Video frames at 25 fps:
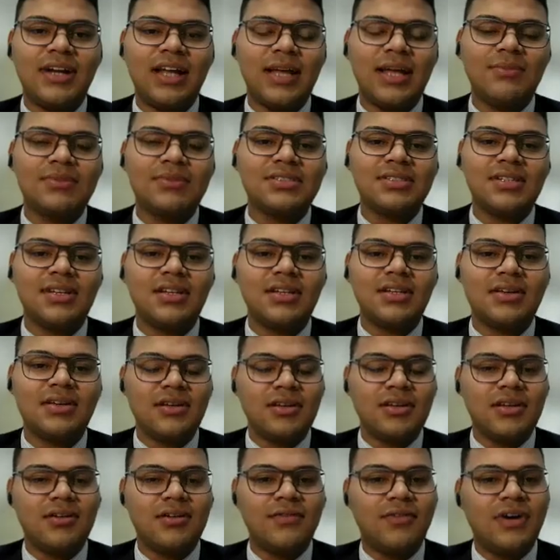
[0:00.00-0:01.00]
sometimes
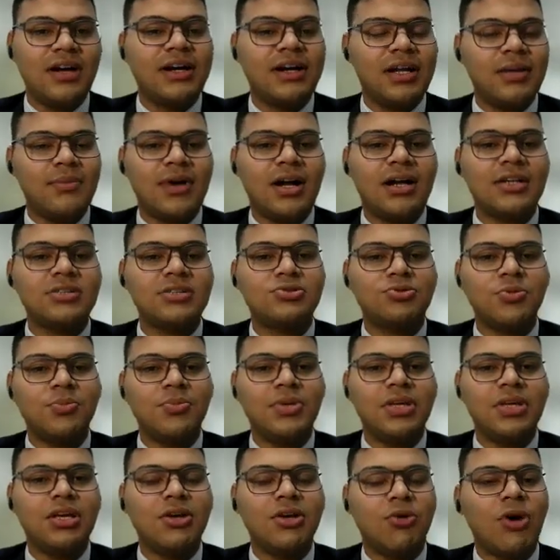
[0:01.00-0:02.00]
sir, work
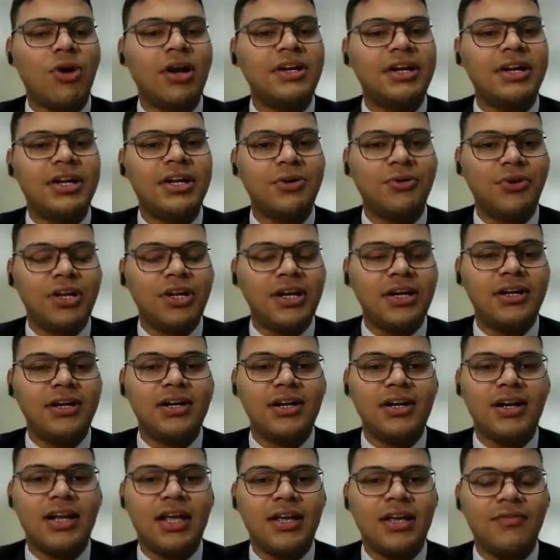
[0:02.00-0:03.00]
demands to be quantity
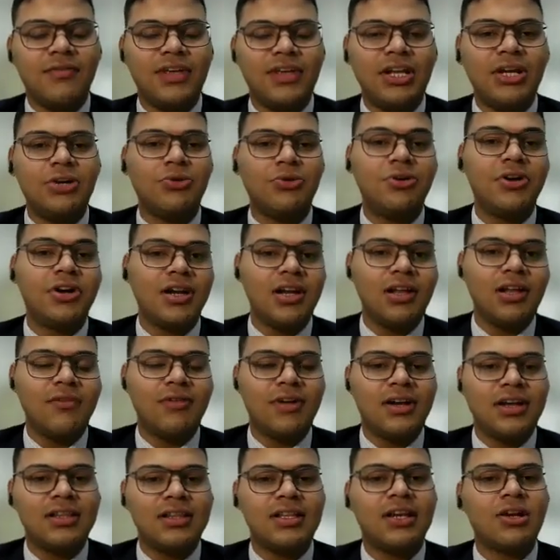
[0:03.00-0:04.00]
oriented. Like we need to
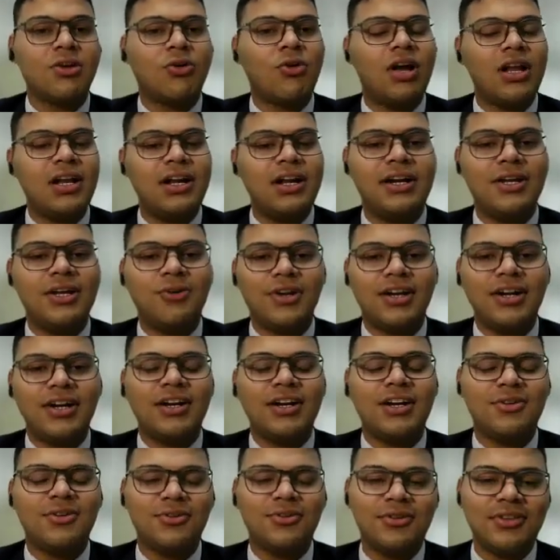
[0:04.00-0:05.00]
deliver rather than quality
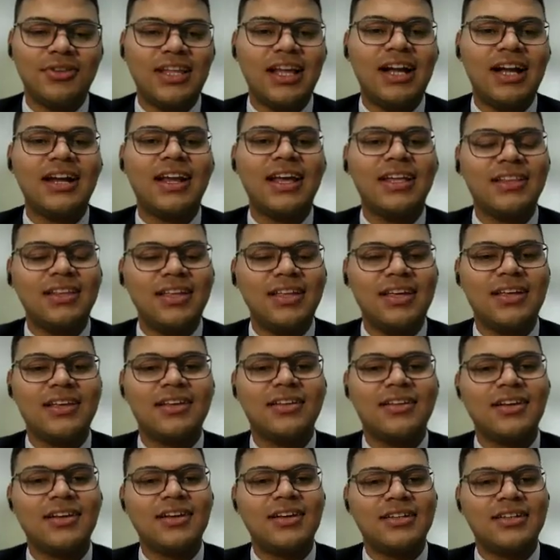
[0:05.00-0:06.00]
oriented. So that I
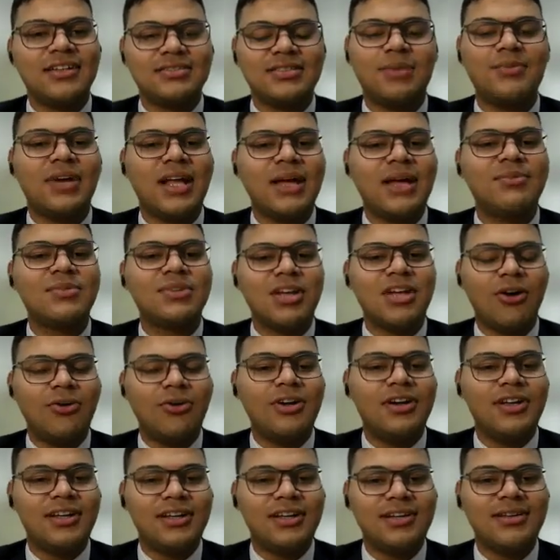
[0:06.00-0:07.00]
think sometimes
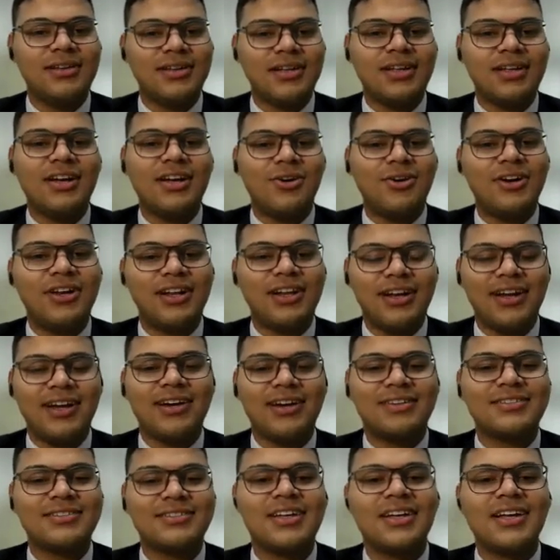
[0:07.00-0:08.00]

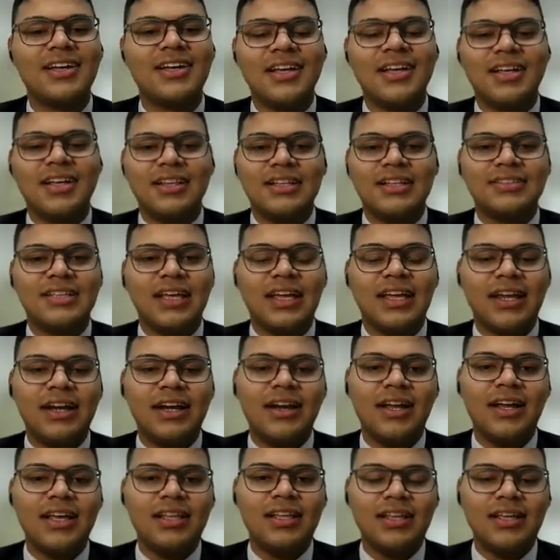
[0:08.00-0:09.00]
counteracts.
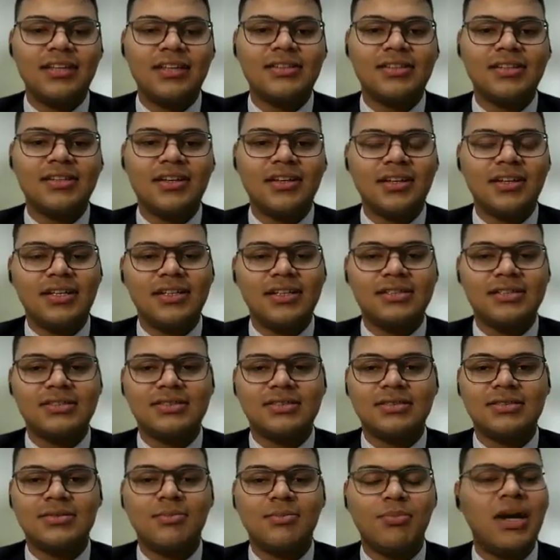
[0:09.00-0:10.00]
Second, I think sir
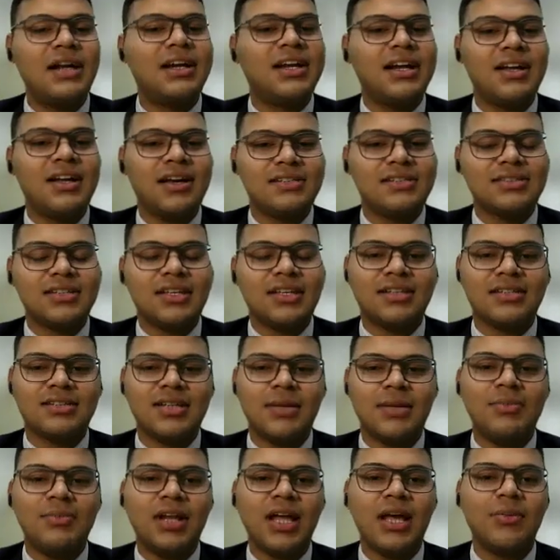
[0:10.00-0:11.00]
is
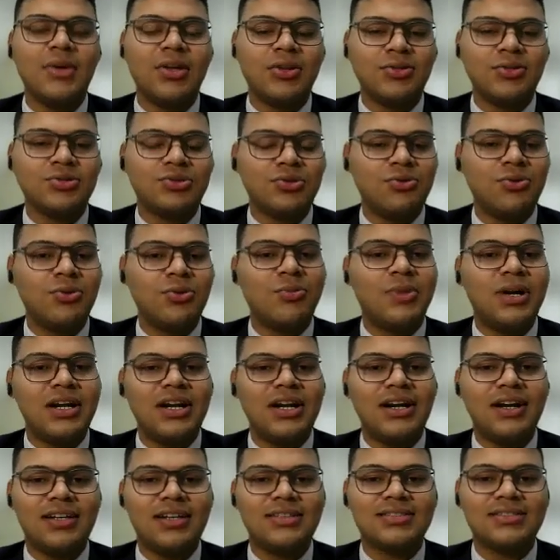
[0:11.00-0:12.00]
multitasking. Sometimes I used to do
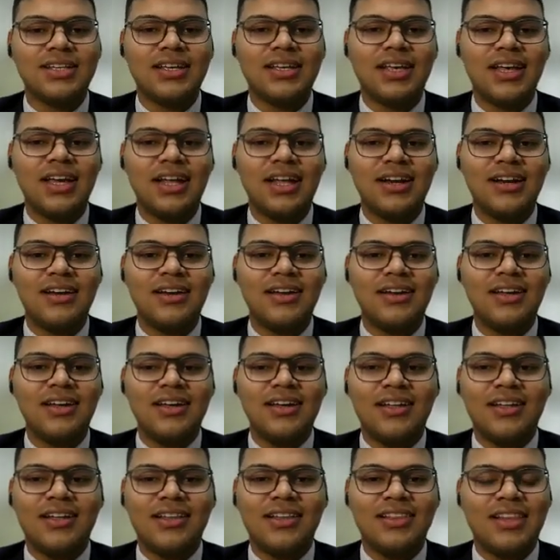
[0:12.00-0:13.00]
multitasking, and
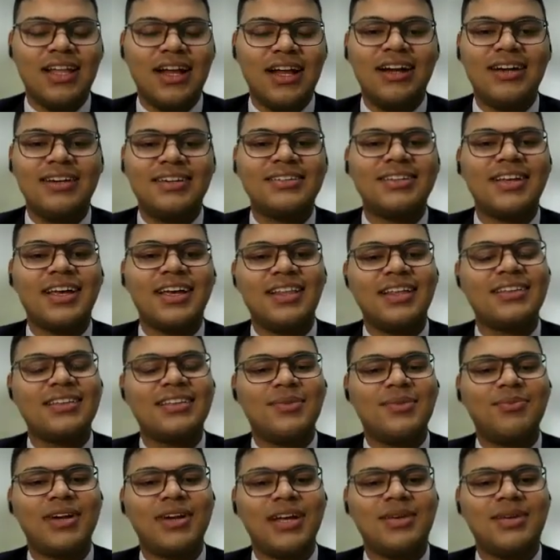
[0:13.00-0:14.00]
that's I
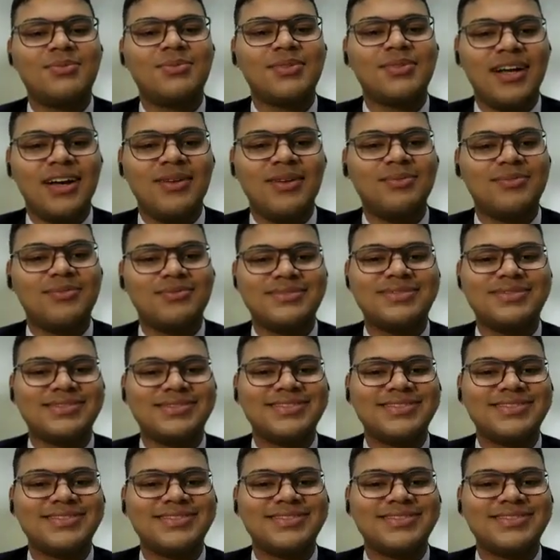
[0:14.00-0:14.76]
think sometimes harm.